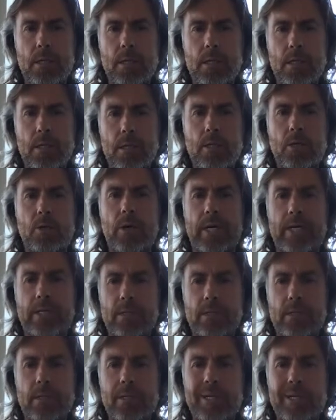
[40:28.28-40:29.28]
Correct.
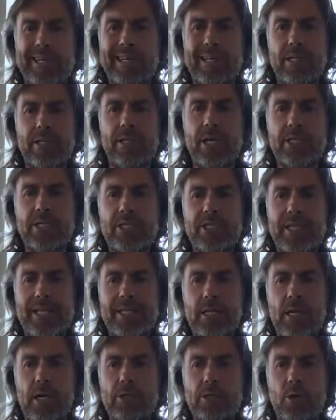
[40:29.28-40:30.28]
Does
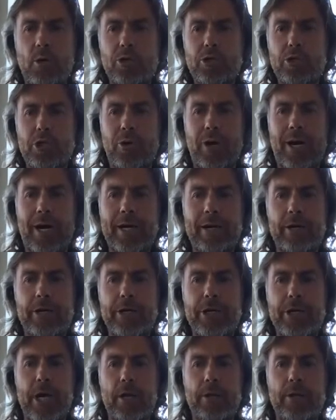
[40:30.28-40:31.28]
Sendcloud also hire
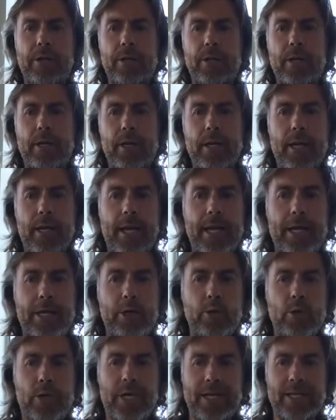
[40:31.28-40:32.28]

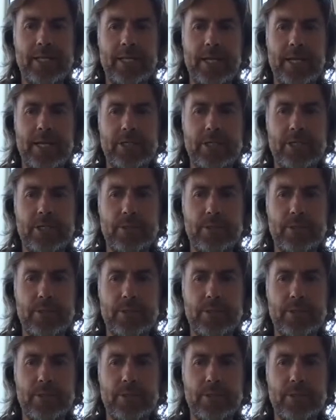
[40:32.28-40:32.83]
non-AU candidates?